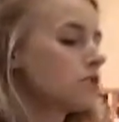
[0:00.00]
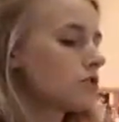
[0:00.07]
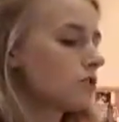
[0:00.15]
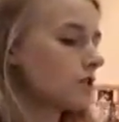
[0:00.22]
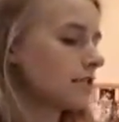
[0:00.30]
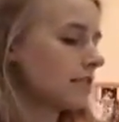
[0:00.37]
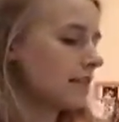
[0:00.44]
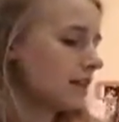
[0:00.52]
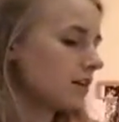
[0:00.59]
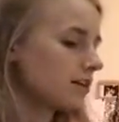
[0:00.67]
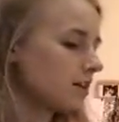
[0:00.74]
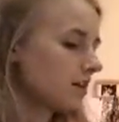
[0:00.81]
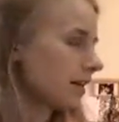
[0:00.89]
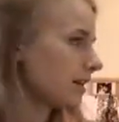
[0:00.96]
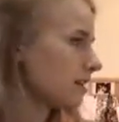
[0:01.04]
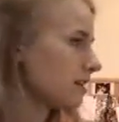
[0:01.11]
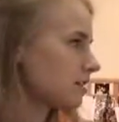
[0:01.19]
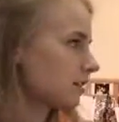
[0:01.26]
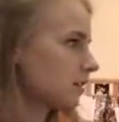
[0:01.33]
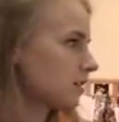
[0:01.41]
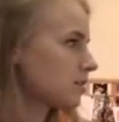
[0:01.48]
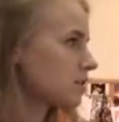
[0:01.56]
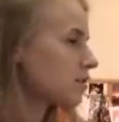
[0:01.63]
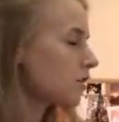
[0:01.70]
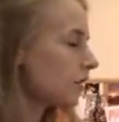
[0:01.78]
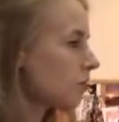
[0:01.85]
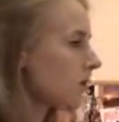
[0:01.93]
So let's take a look at this
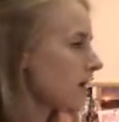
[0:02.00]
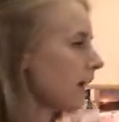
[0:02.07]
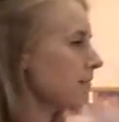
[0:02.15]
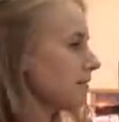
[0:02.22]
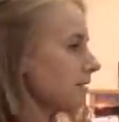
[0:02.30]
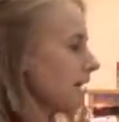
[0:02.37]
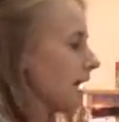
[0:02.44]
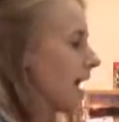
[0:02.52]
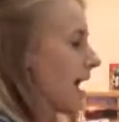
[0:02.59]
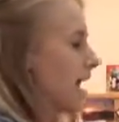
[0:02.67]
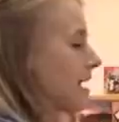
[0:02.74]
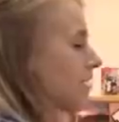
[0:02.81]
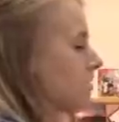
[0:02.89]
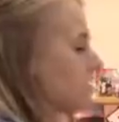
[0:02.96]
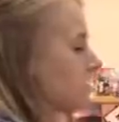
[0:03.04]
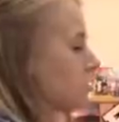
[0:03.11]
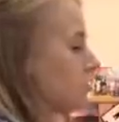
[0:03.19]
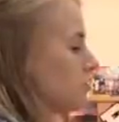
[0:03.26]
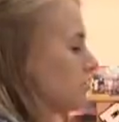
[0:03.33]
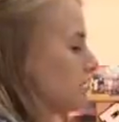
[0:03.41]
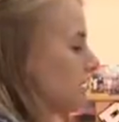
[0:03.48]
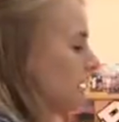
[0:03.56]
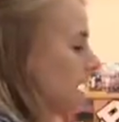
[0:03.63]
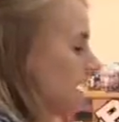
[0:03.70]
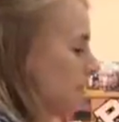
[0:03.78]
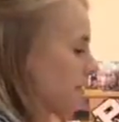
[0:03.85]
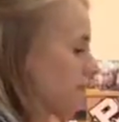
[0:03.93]
first. So I'm going to add the two
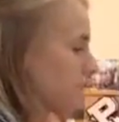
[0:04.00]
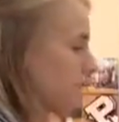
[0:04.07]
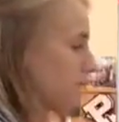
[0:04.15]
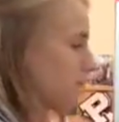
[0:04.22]
together.